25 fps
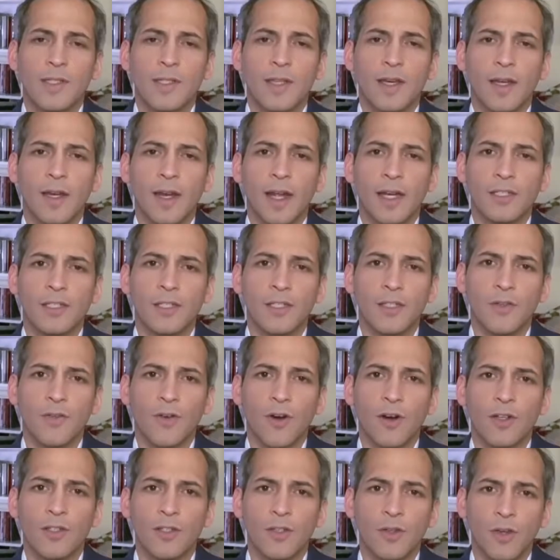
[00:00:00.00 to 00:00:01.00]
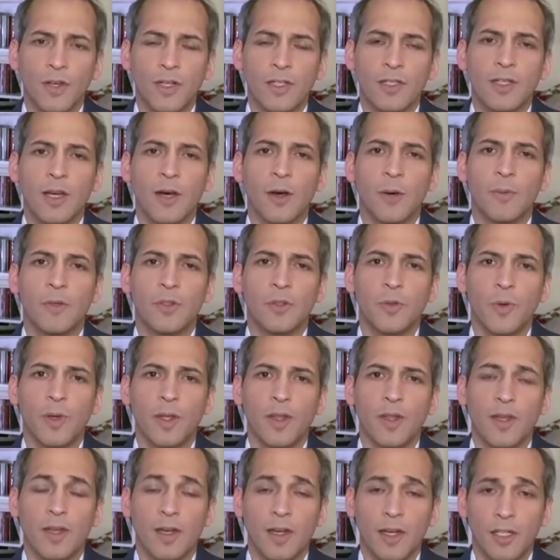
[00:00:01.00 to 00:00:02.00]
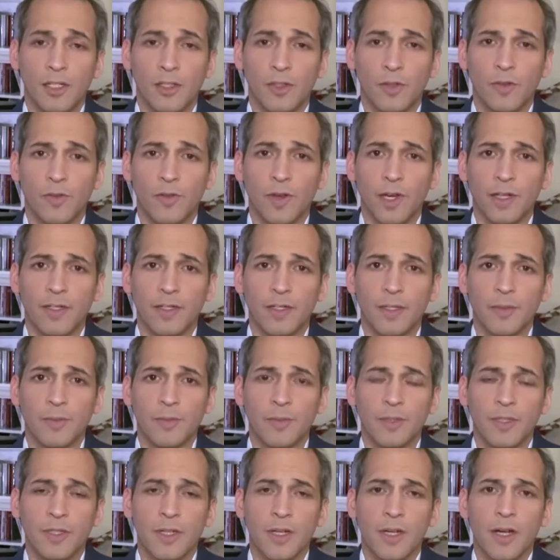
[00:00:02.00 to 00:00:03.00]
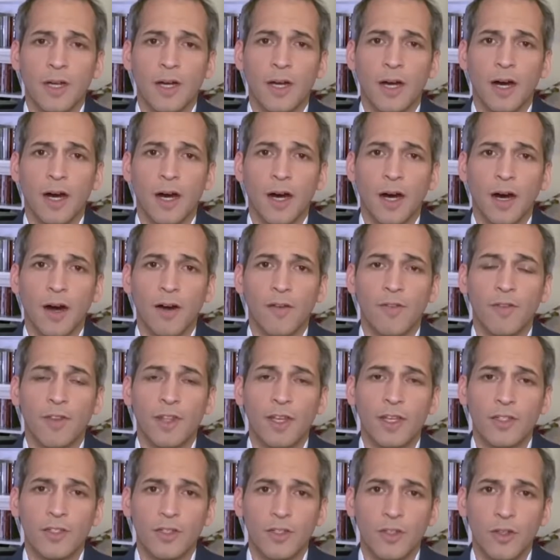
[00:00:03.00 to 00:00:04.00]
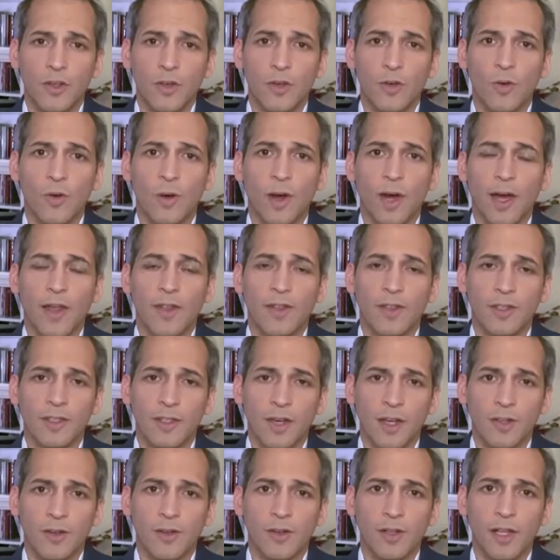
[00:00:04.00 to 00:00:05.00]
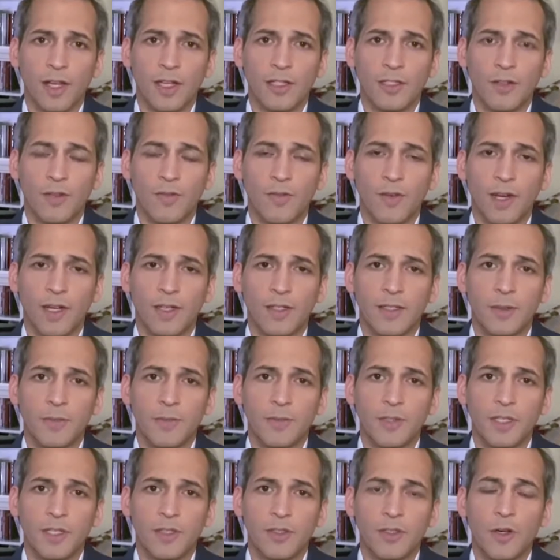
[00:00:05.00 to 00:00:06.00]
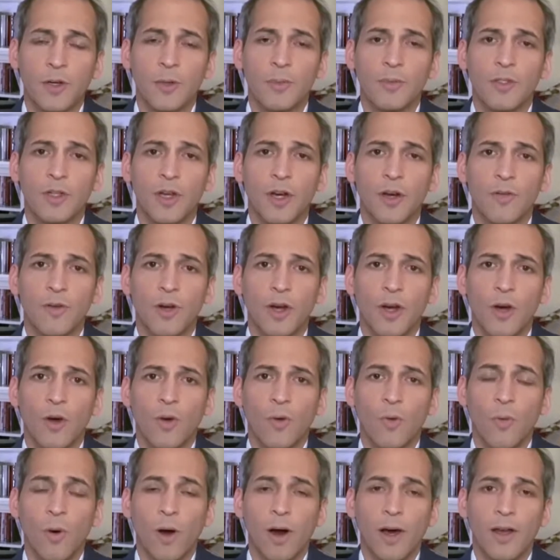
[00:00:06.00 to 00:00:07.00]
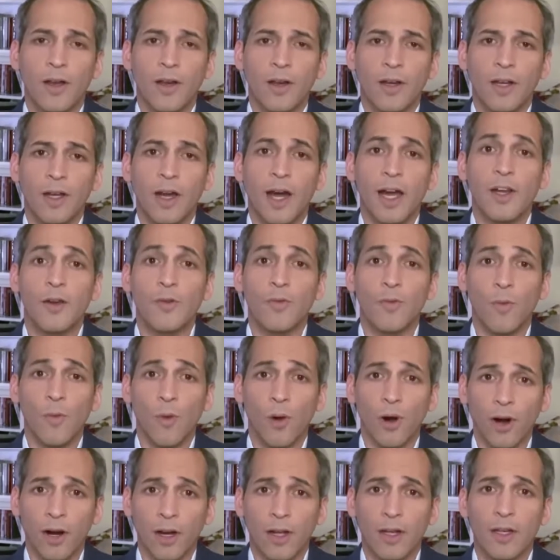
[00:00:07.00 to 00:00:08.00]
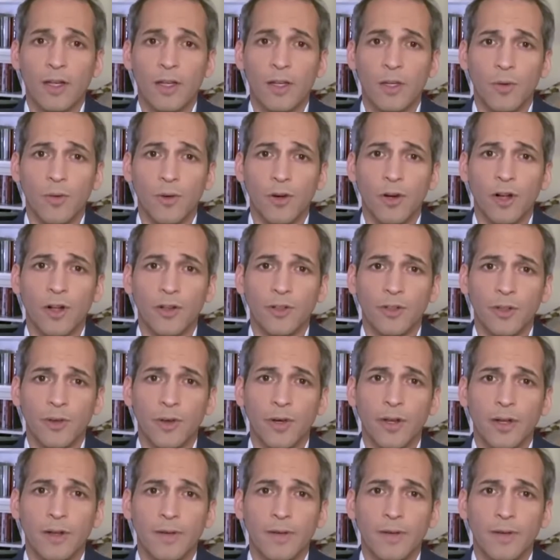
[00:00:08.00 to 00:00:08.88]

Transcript: the connection, as far as you can tell, between the initial victims of this, you and these other alleged victims, in terms of what kind of work you were all doing?